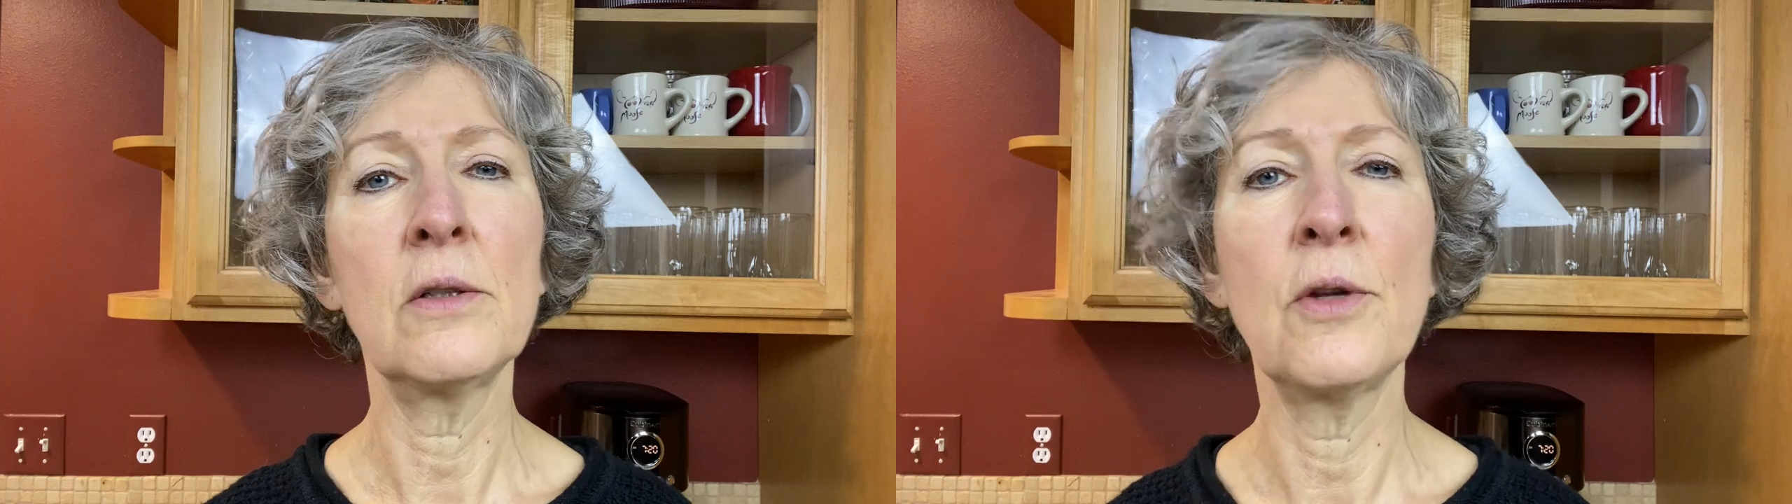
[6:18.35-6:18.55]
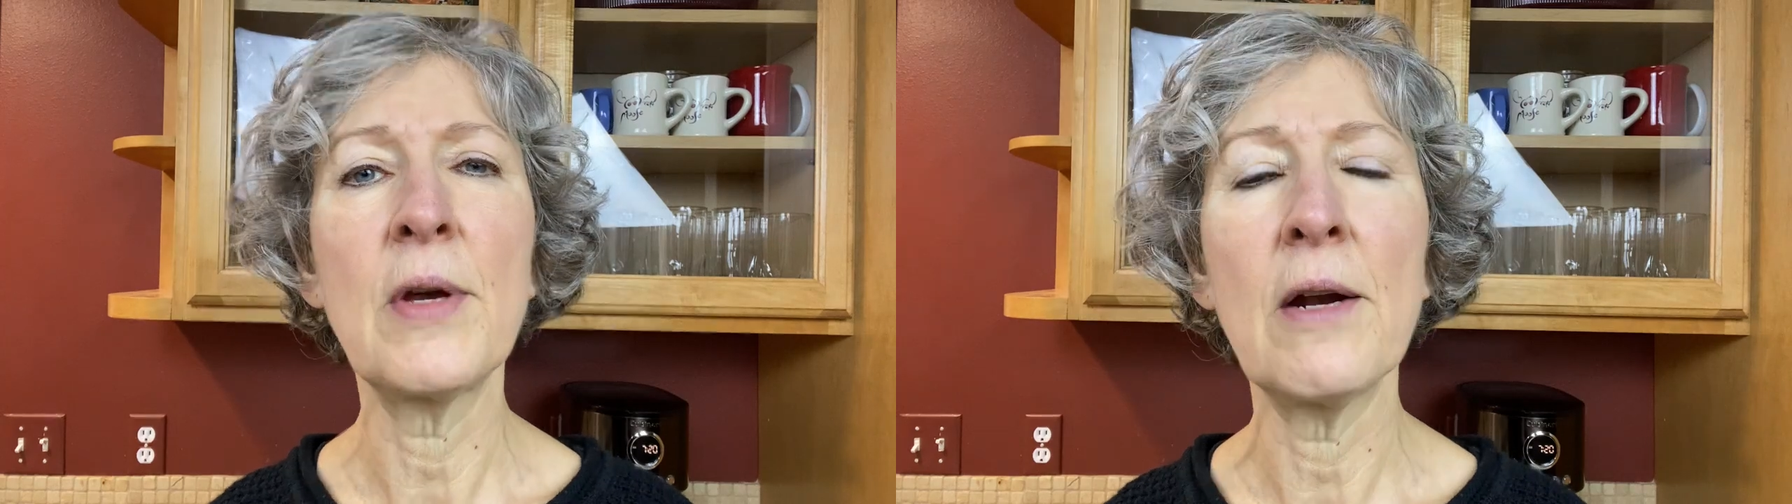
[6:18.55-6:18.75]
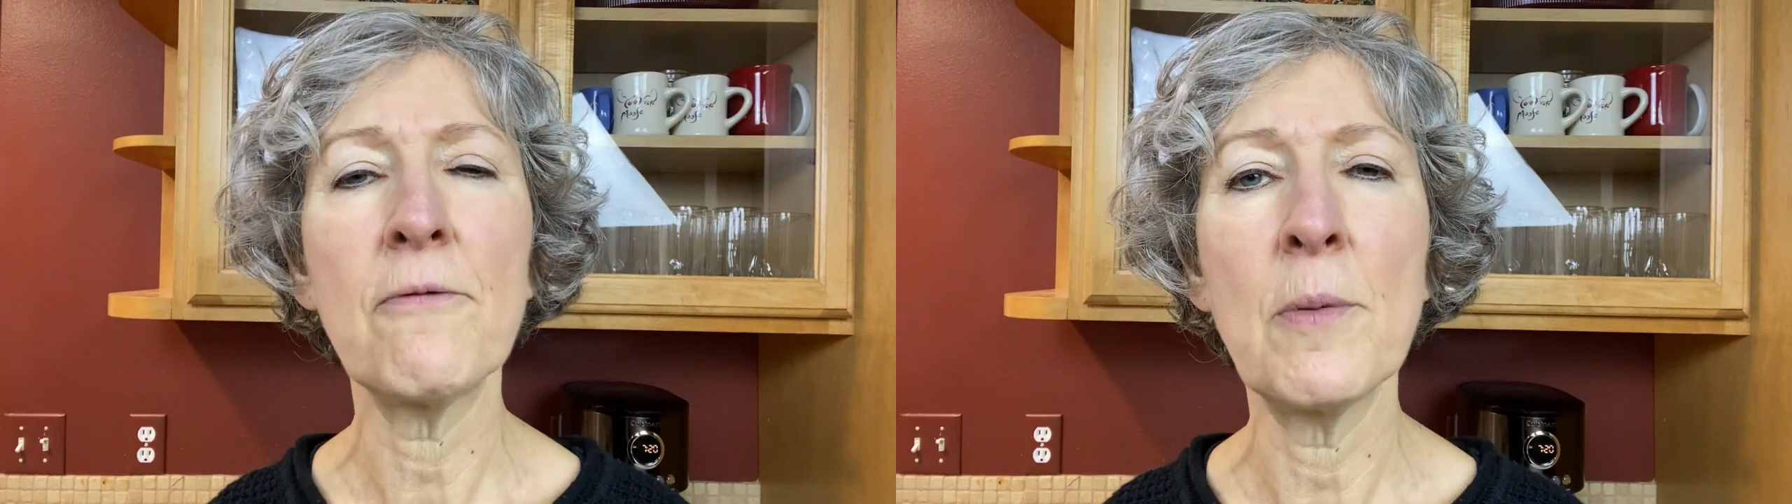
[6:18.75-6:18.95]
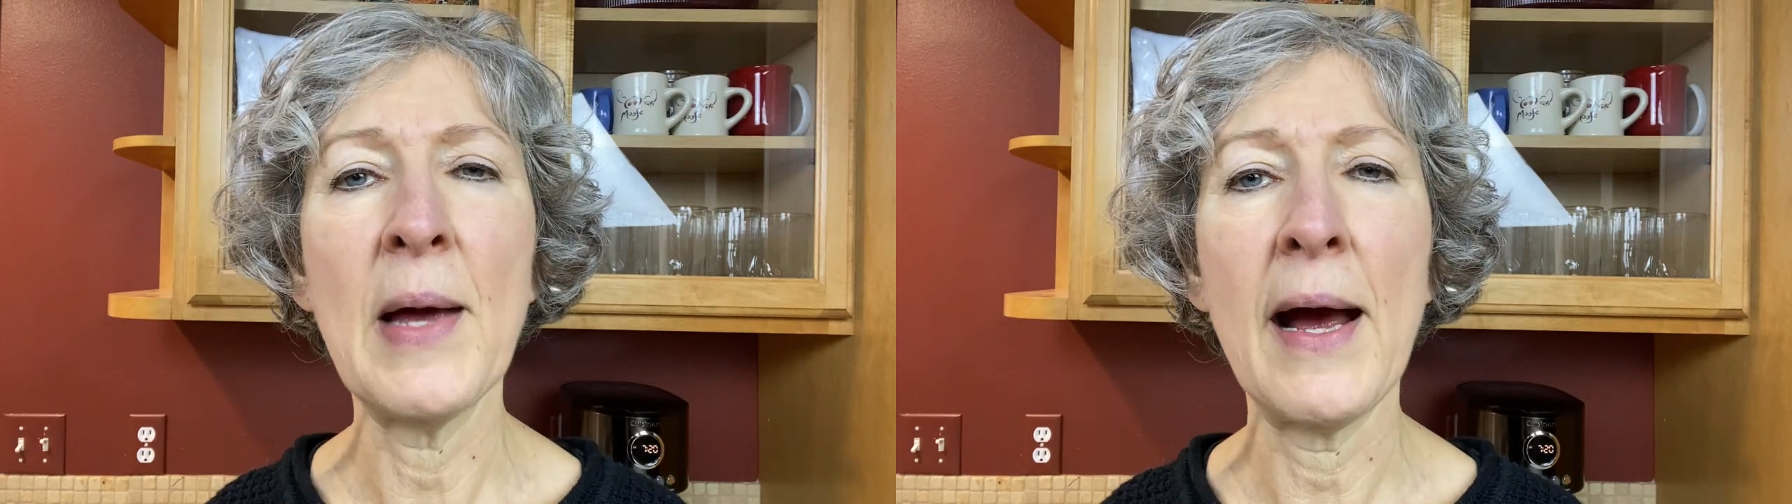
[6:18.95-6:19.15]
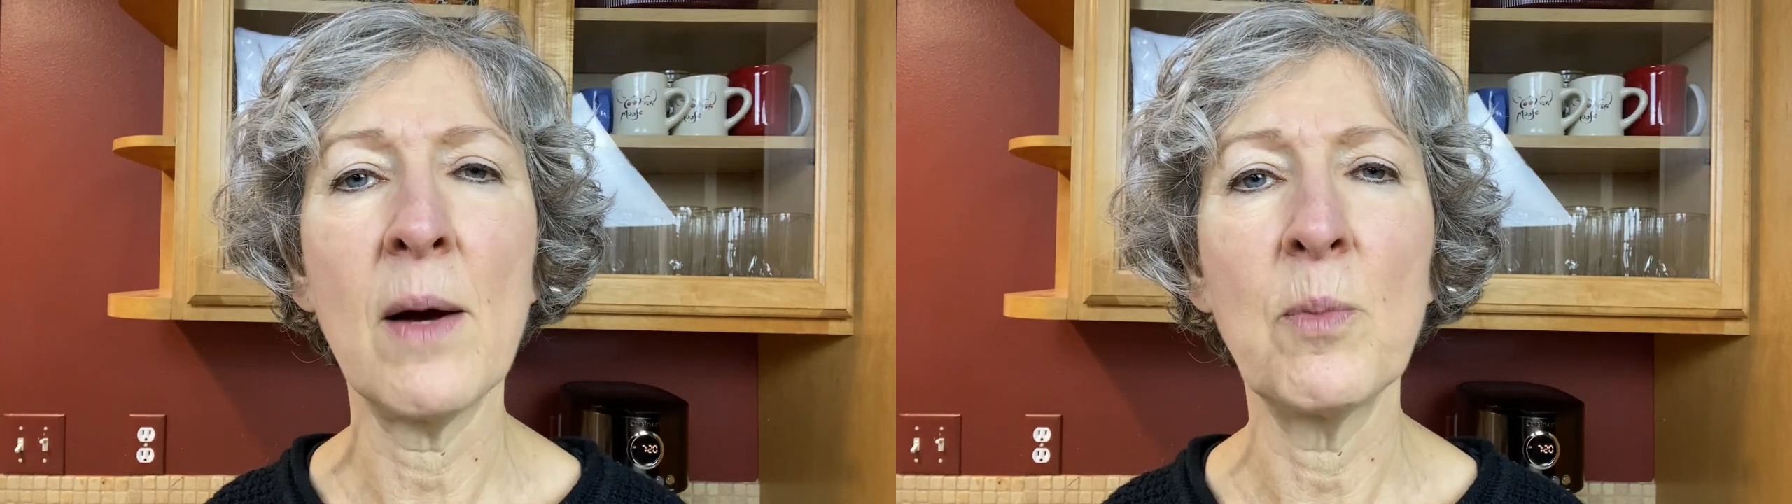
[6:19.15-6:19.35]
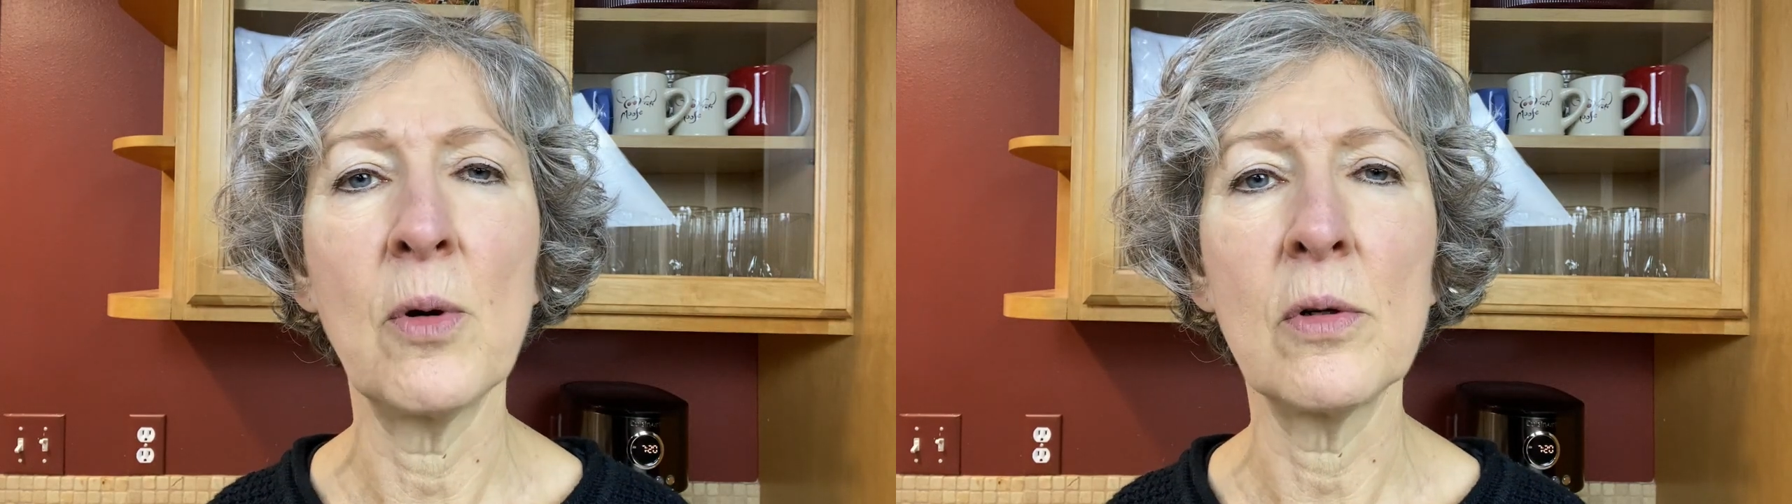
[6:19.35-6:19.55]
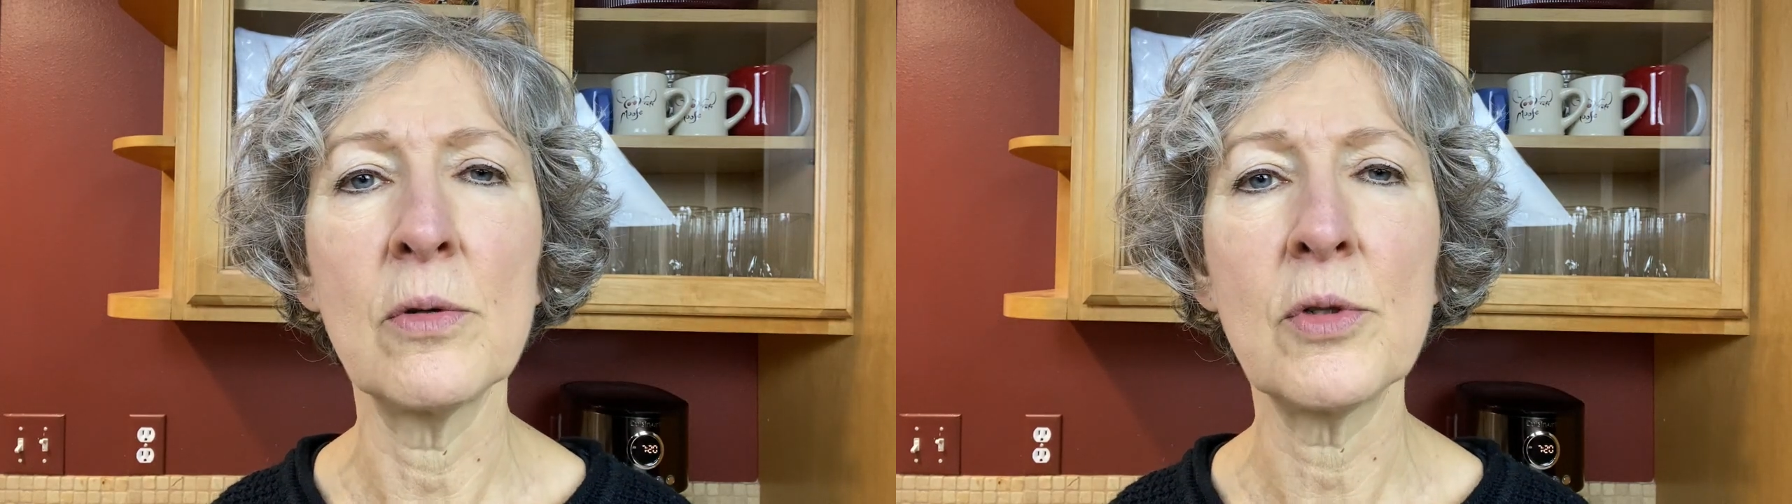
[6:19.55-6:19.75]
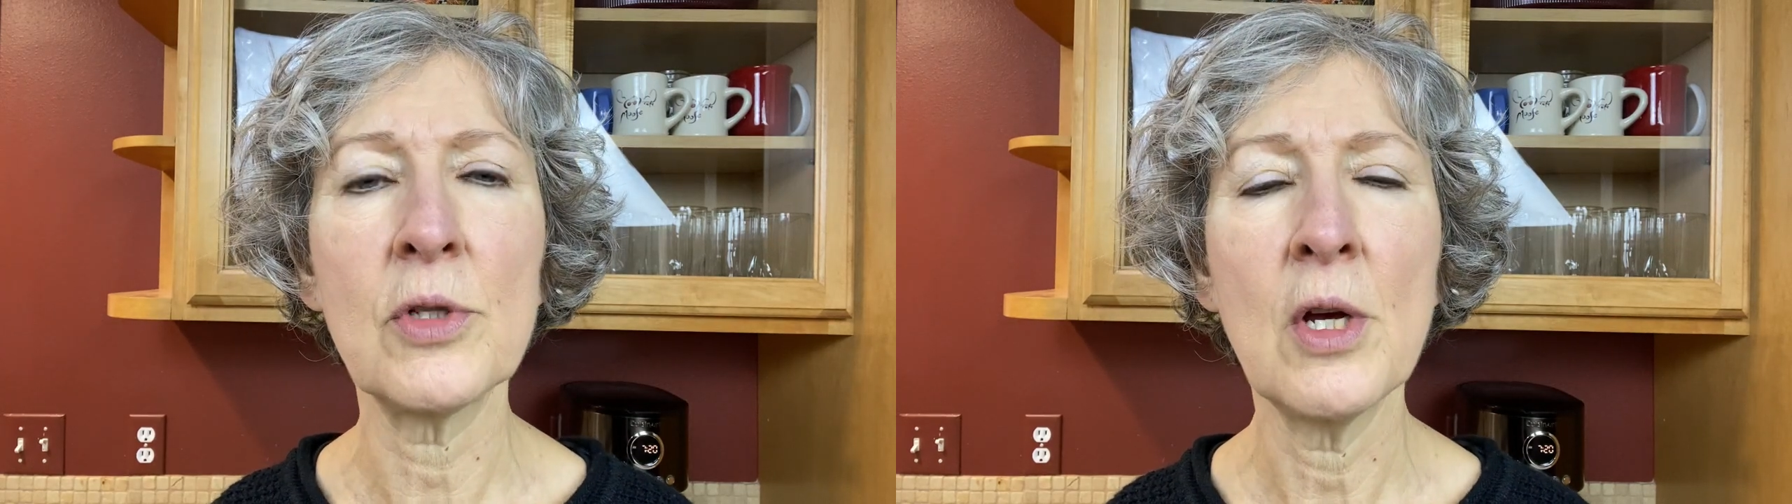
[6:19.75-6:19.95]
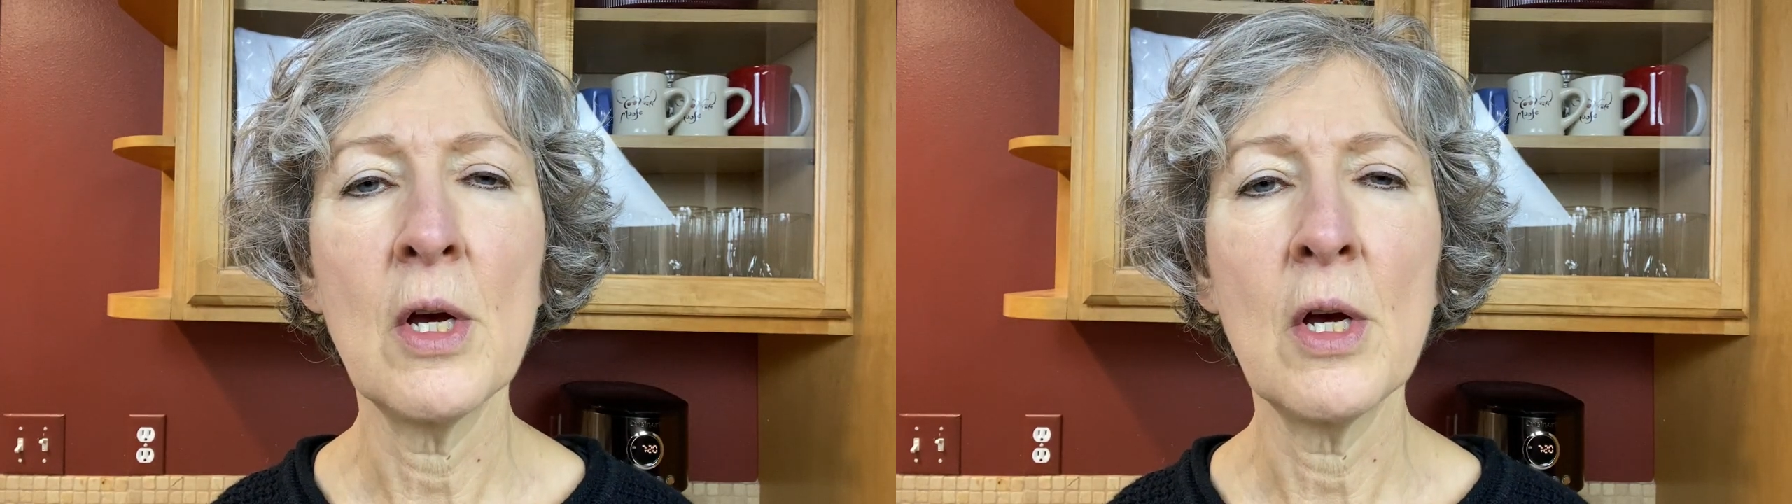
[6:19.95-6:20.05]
You get it from apples.